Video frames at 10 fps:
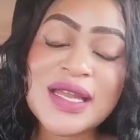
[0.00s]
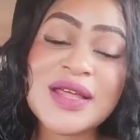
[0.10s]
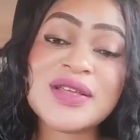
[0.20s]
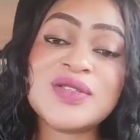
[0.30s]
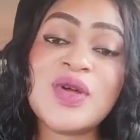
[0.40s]

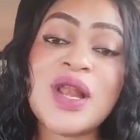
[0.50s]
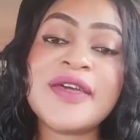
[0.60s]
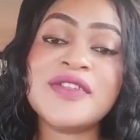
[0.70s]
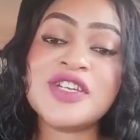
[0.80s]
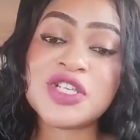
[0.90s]
Others don't
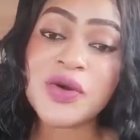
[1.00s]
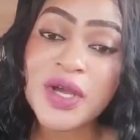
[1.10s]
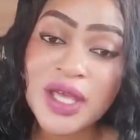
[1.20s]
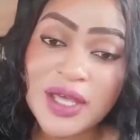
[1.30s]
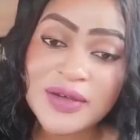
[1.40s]
like the
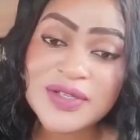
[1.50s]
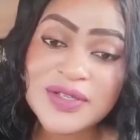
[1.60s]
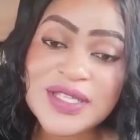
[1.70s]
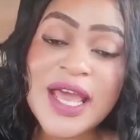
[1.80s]
shower gels.